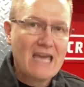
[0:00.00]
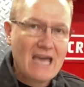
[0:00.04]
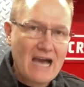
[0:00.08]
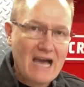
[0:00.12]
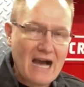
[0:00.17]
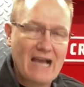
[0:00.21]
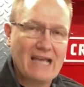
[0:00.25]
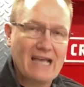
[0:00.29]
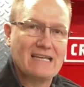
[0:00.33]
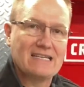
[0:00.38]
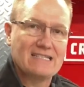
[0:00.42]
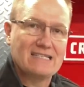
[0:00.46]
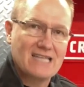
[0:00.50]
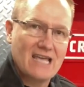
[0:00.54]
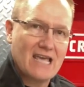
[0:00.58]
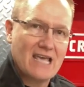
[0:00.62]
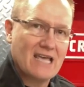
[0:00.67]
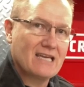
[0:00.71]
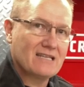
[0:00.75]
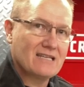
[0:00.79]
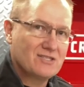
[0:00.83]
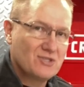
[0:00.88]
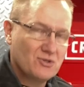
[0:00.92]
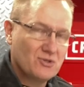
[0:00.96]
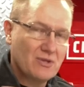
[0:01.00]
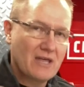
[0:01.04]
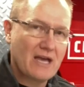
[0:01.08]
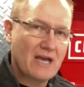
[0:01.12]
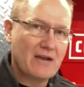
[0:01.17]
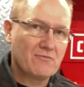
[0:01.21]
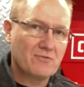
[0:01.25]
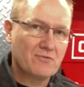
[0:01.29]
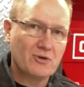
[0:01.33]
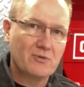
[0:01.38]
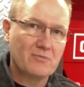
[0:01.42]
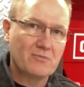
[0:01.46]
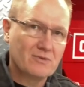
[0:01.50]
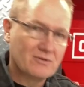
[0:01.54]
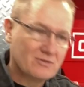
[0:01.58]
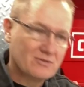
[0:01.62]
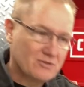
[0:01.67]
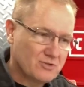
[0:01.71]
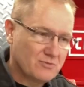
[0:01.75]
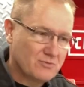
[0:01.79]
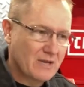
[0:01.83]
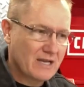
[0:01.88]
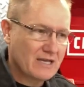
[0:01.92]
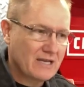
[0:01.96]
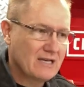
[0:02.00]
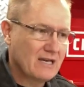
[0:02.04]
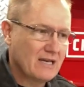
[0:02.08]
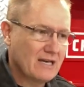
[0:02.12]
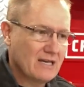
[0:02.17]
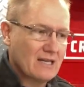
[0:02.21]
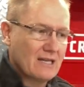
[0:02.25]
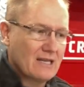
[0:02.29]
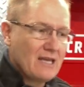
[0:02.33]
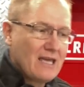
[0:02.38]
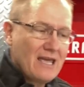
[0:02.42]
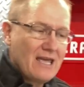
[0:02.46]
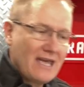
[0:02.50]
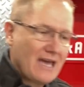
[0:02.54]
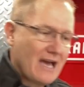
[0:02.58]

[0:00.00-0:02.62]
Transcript: I can take it to that room, do my cutting.